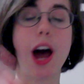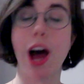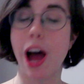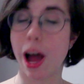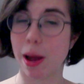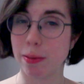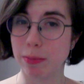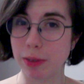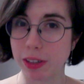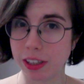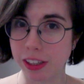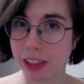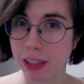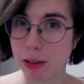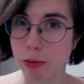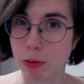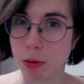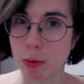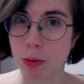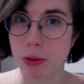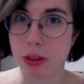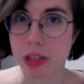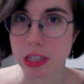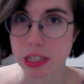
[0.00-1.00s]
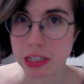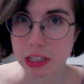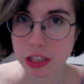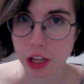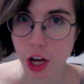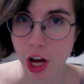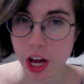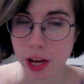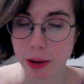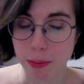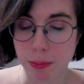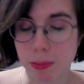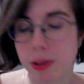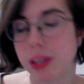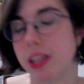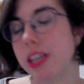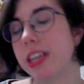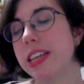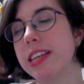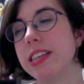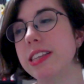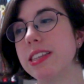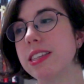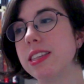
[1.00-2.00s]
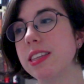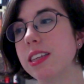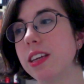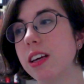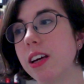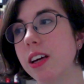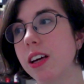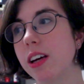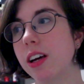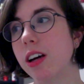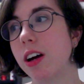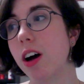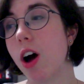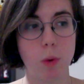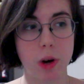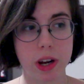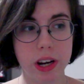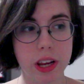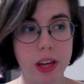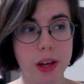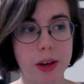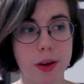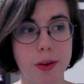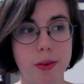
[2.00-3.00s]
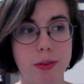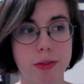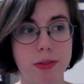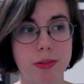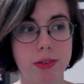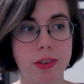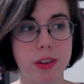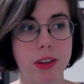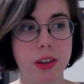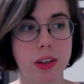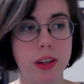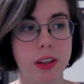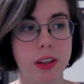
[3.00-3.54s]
I'm gonna leave you with this thought because what if